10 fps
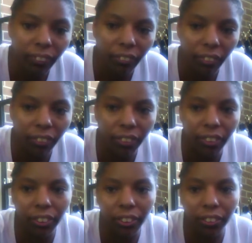So you're
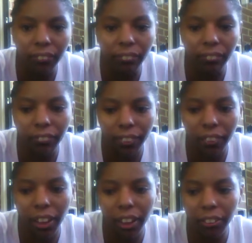gonna,
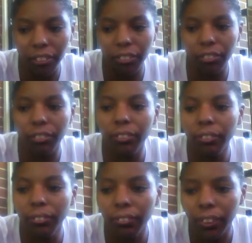after you
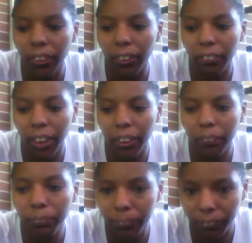do the
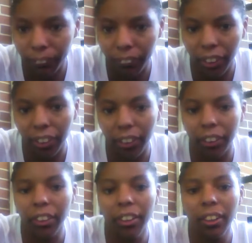pre-poo
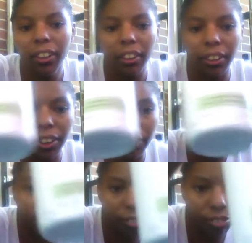thing, then you
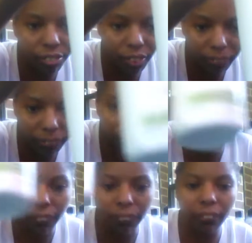do the
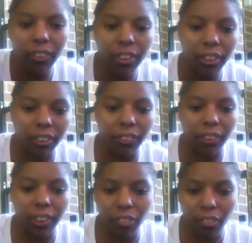shampoo,
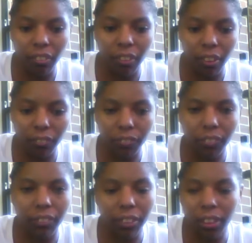let it sit
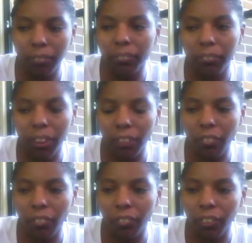for a couple of
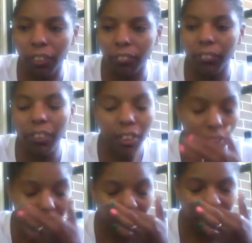minutes or whatever,
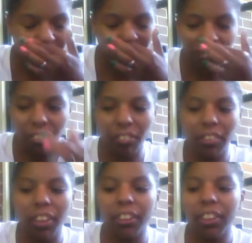and then you rinse
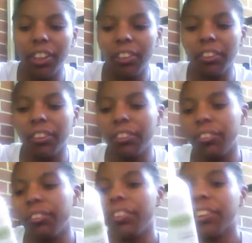it out. Then you're gonna
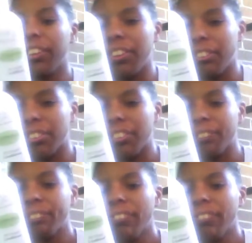do the conditioner.